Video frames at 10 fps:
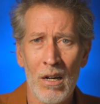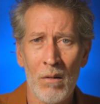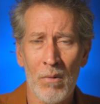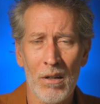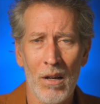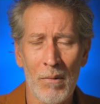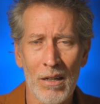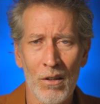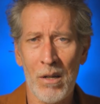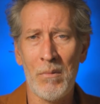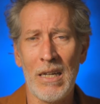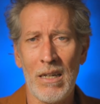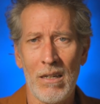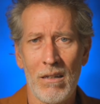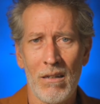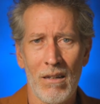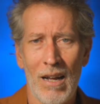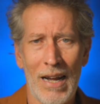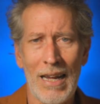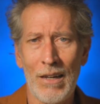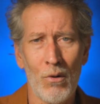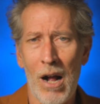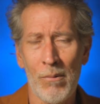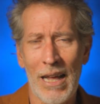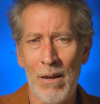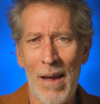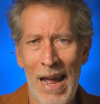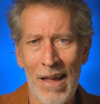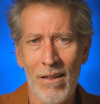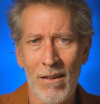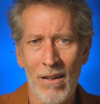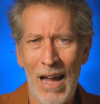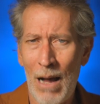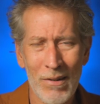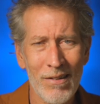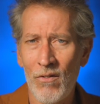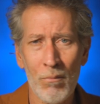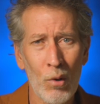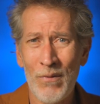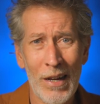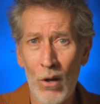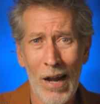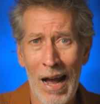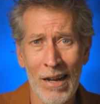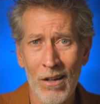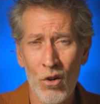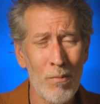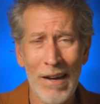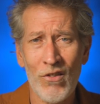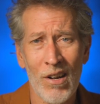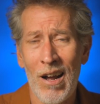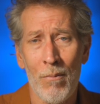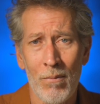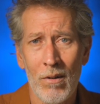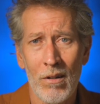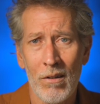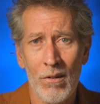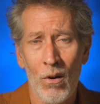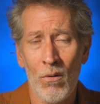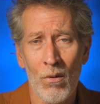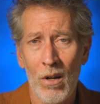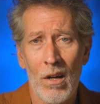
But, I mean, look at me. I can't do complicated math. I'm a self-employed video guy who makes shit up. So